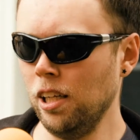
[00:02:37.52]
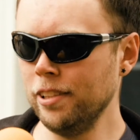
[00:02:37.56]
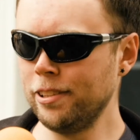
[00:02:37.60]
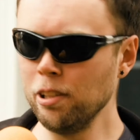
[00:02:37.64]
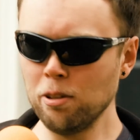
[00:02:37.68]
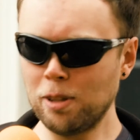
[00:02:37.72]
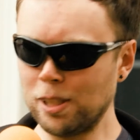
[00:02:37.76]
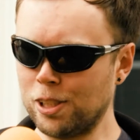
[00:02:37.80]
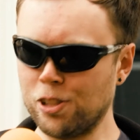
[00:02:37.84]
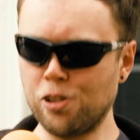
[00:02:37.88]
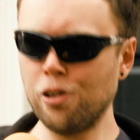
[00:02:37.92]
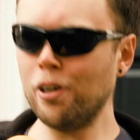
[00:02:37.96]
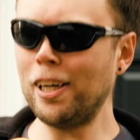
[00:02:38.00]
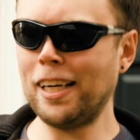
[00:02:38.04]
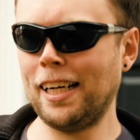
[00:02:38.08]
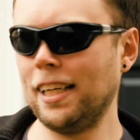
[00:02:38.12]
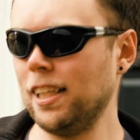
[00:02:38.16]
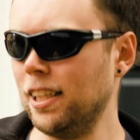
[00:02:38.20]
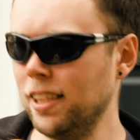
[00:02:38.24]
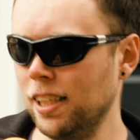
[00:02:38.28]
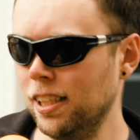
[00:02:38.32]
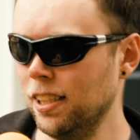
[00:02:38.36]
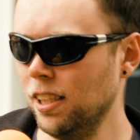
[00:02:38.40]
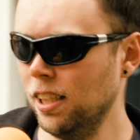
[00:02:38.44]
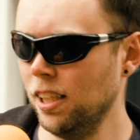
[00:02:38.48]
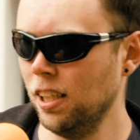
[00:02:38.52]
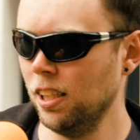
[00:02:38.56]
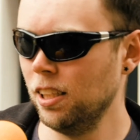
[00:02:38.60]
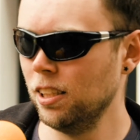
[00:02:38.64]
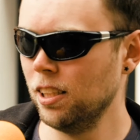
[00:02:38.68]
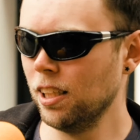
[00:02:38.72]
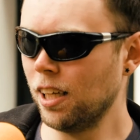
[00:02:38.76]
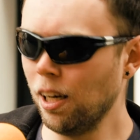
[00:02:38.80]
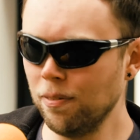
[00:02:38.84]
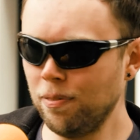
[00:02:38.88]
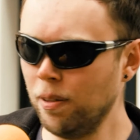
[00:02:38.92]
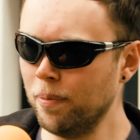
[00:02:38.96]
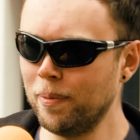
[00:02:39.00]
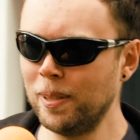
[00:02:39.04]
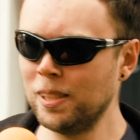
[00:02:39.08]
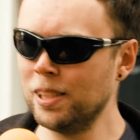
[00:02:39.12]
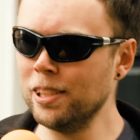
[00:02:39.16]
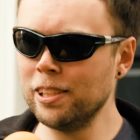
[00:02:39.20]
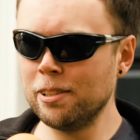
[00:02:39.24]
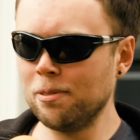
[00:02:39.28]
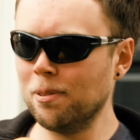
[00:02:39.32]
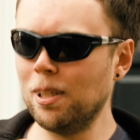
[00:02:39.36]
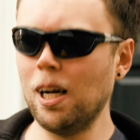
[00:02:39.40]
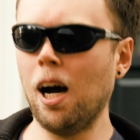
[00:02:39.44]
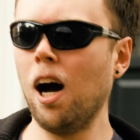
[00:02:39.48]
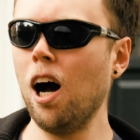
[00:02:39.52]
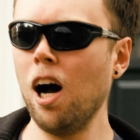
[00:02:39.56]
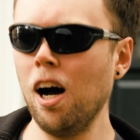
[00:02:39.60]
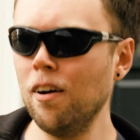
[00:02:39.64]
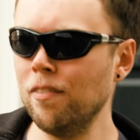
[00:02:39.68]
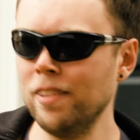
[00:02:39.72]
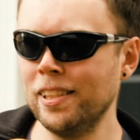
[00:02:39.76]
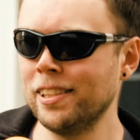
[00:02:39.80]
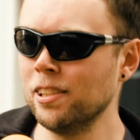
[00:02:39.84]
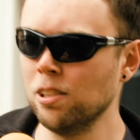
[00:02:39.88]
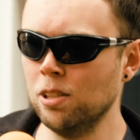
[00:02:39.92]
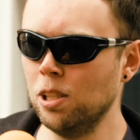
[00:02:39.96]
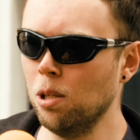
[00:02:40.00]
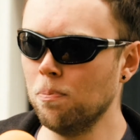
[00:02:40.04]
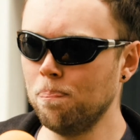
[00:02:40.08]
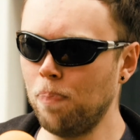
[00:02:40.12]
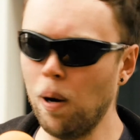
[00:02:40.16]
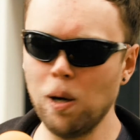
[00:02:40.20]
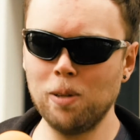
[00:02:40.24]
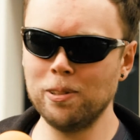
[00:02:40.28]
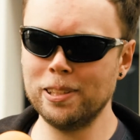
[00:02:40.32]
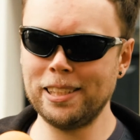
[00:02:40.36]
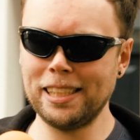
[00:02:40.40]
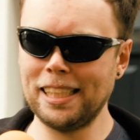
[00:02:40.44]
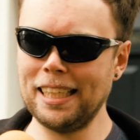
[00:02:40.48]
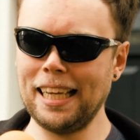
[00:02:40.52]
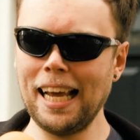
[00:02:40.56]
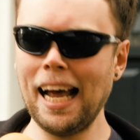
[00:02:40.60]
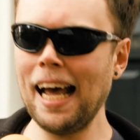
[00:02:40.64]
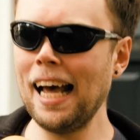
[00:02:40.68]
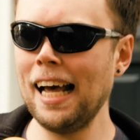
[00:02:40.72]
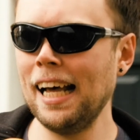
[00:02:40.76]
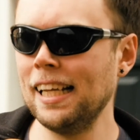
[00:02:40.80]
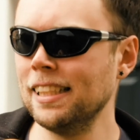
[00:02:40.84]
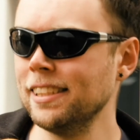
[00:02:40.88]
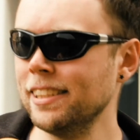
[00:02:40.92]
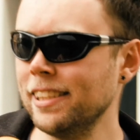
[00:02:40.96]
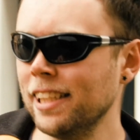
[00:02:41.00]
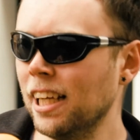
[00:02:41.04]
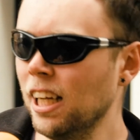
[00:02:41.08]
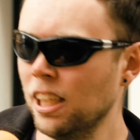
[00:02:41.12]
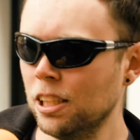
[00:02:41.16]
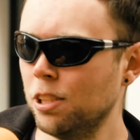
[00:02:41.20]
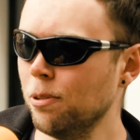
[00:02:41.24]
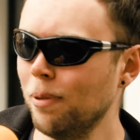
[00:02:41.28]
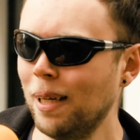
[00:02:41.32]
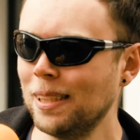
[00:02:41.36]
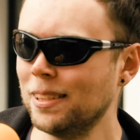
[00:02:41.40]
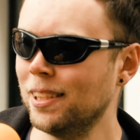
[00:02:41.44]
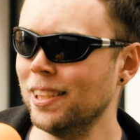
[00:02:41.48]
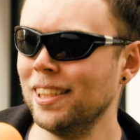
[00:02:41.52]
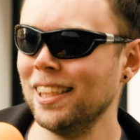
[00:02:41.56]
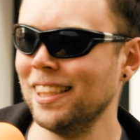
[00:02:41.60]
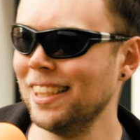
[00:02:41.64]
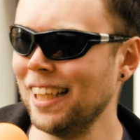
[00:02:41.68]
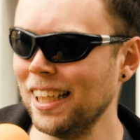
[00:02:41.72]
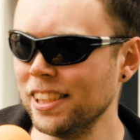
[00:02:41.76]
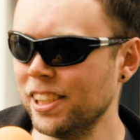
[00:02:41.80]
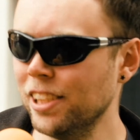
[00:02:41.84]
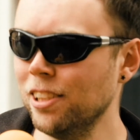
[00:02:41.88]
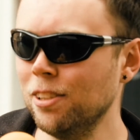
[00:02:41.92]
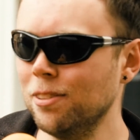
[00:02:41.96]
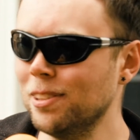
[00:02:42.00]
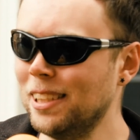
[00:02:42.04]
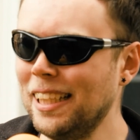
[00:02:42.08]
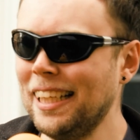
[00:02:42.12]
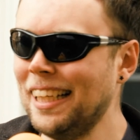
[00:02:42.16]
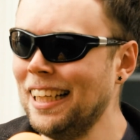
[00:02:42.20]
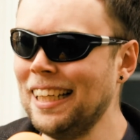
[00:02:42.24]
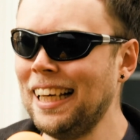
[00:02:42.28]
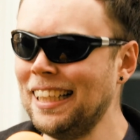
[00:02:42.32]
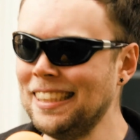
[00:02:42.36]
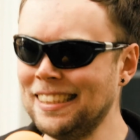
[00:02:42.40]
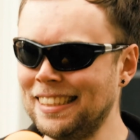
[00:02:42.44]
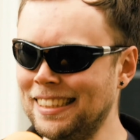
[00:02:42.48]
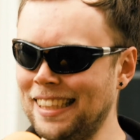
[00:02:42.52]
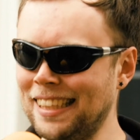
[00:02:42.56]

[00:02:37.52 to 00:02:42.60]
It's all a trick. The government just want to harvest all your bottles and cans to add to the national DNA